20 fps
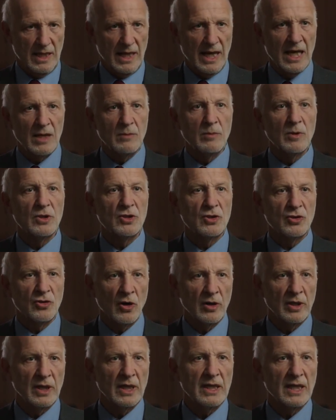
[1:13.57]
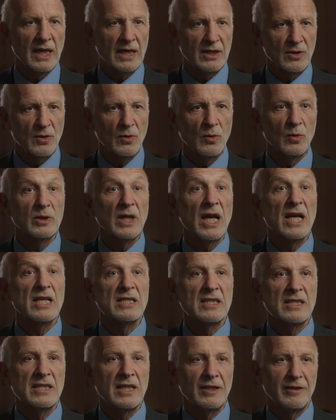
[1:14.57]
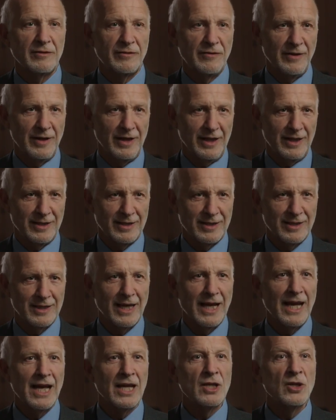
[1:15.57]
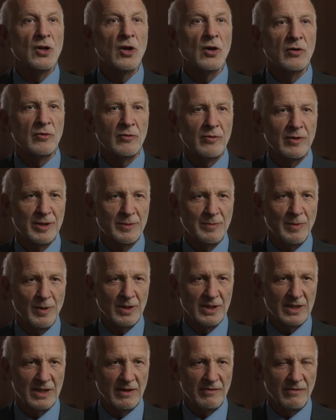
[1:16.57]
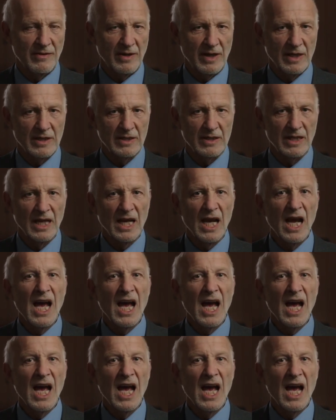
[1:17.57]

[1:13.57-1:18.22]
Edward Tronick had called a still face, a non-responsive face,